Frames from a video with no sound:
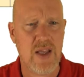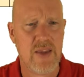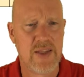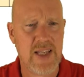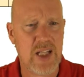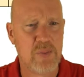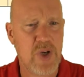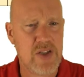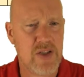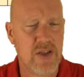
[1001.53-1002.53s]
The
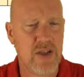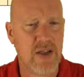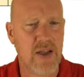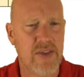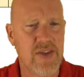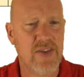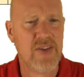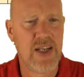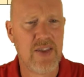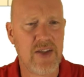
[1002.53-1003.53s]
calibration, this is
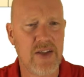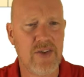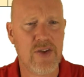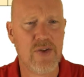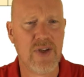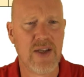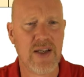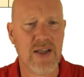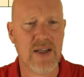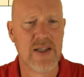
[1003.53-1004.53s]
anything that's using
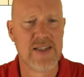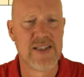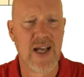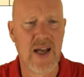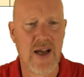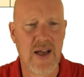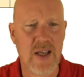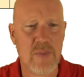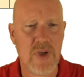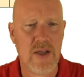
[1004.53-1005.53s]
a
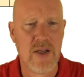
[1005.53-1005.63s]
time